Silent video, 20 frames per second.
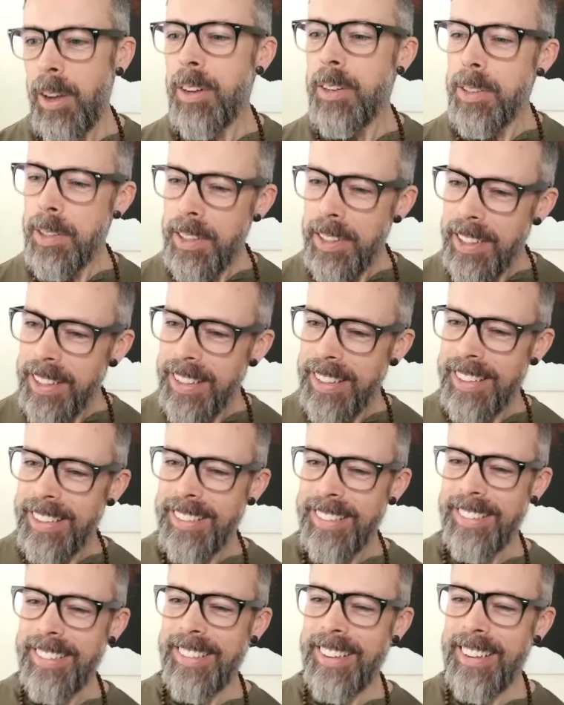Oh,
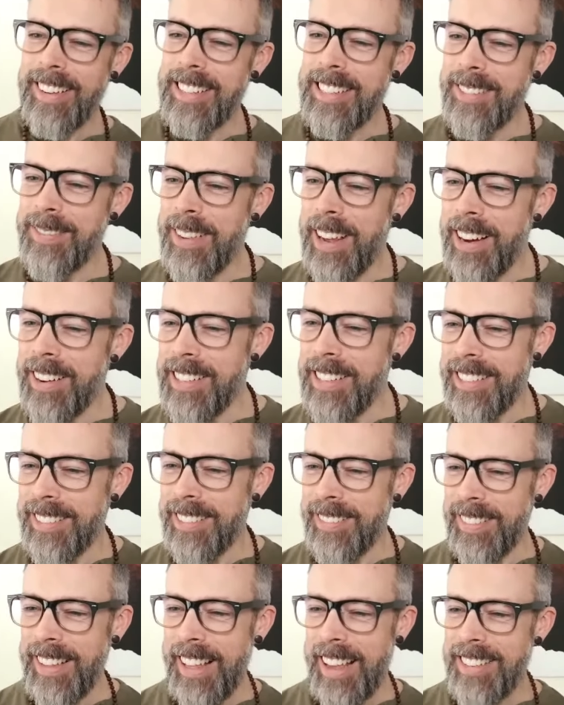good. Awesome, Iris.
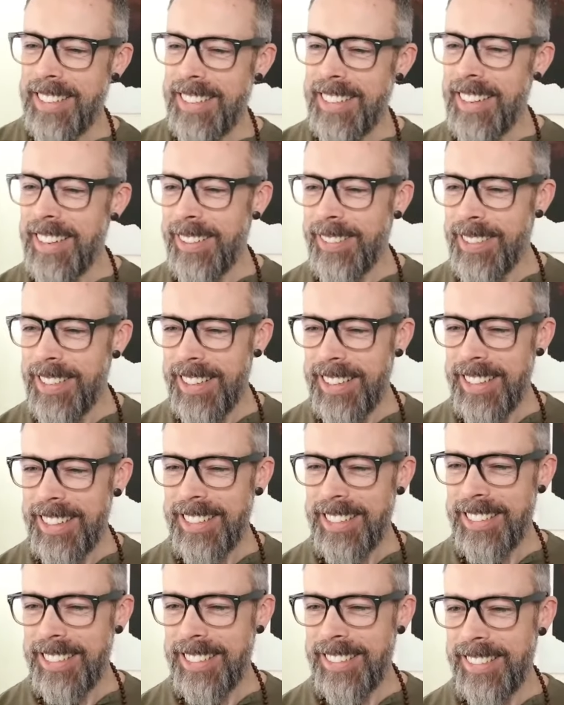I'm glad you're here with
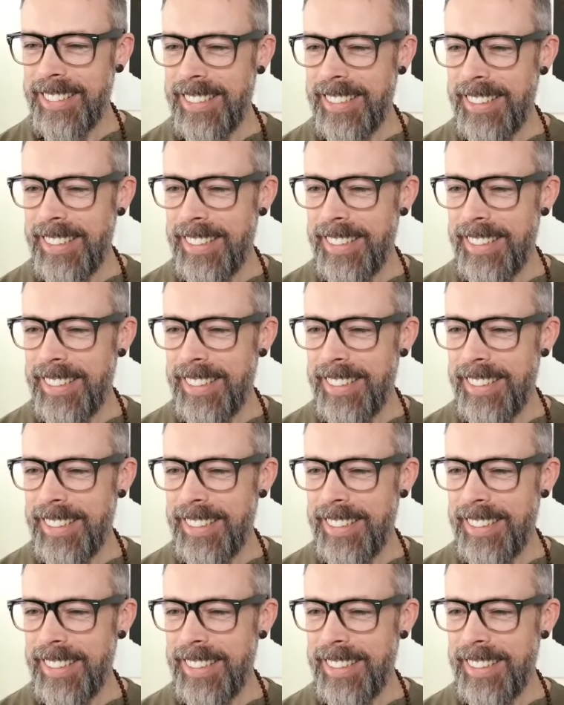us.